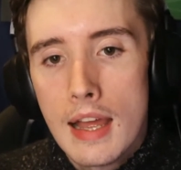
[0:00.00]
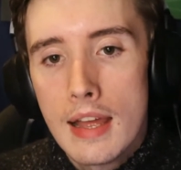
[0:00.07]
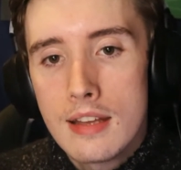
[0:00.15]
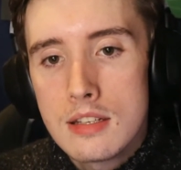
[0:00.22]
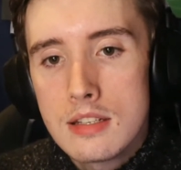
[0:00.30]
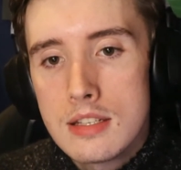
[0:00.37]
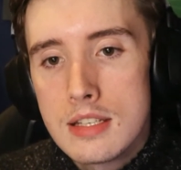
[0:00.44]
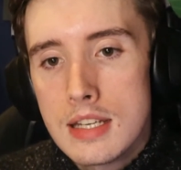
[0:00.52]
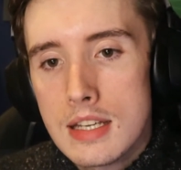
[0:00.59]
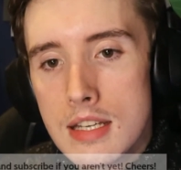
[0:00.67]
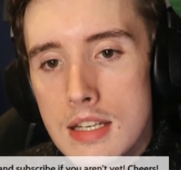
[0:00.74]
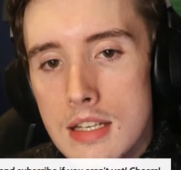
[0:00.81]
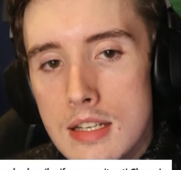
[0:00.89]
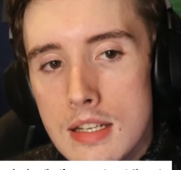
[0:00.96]
And
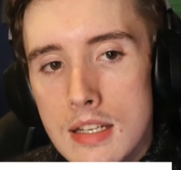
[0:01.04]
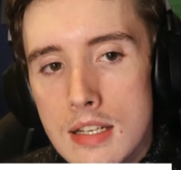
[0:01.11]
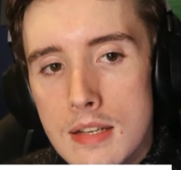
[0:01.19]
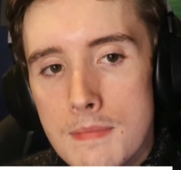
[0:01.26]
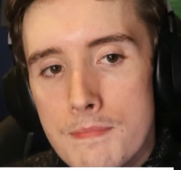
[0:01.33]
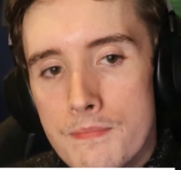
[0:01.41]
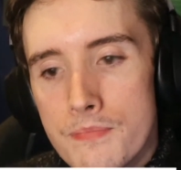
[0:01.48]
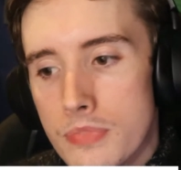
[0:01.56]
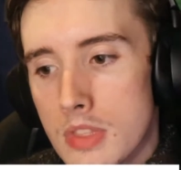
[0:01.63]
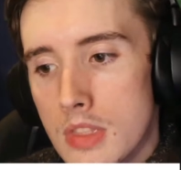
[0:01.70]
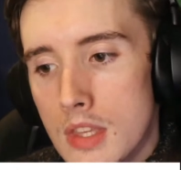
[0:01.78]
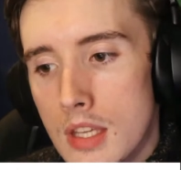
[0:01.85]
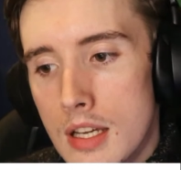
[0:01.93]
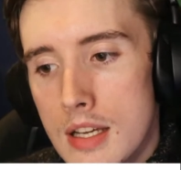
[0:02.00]

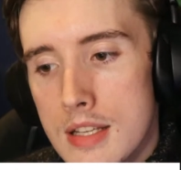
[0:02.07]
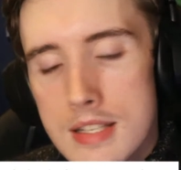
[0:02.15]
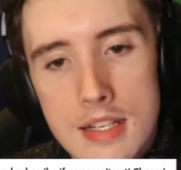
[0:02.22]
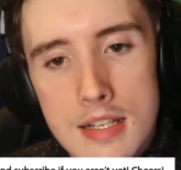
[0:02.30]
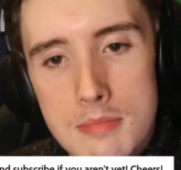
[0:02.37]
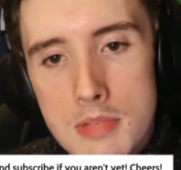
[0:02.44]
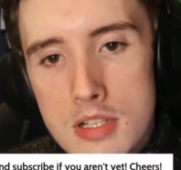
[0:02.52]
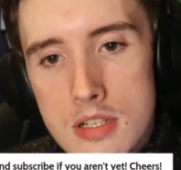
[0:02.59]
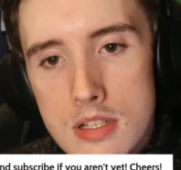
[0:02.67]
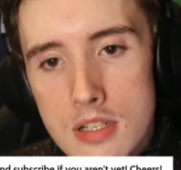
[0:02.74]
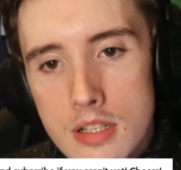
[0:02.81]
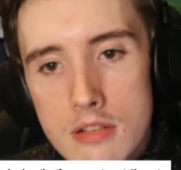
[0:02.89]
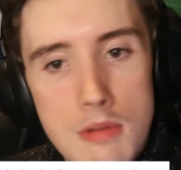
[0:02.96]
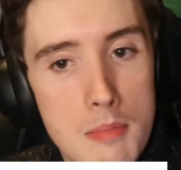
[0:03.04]
as I mentioned
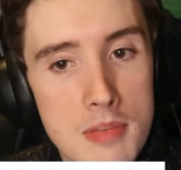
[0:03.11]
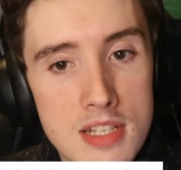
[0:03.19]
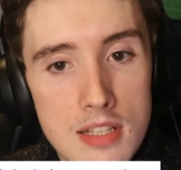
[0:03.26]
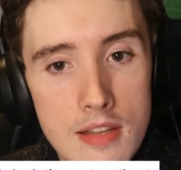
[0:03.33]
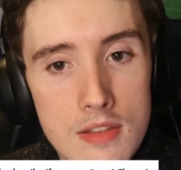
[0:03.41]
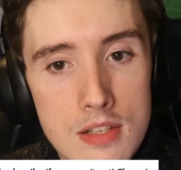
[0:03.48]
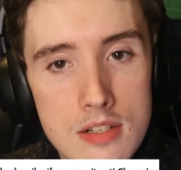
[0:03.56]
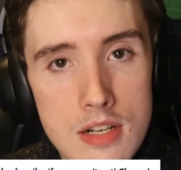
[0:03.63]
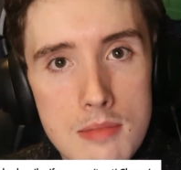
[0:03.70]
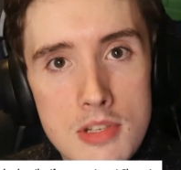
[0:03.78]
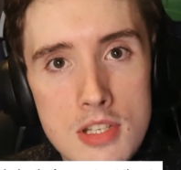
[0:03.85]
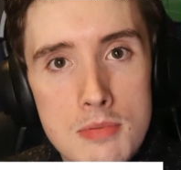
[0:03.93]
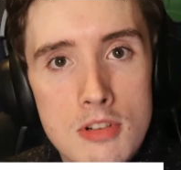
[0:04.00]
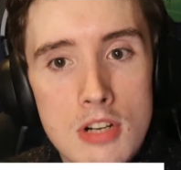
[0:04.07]
earlier, remember to like the stream
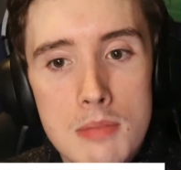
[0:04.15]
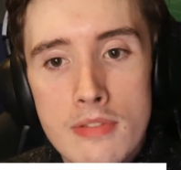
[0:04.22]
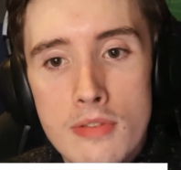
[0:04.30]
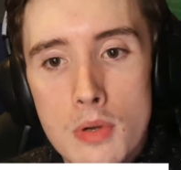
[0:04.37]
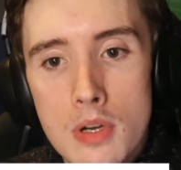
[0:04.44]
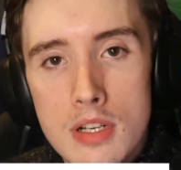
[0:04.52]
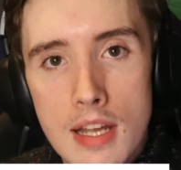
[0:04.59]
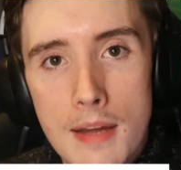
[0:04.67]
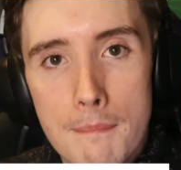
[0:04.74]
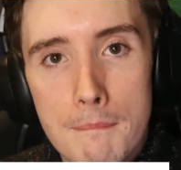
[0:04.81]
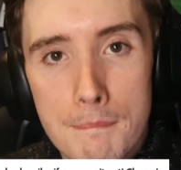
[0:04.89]
and subscribe if you aren't yet.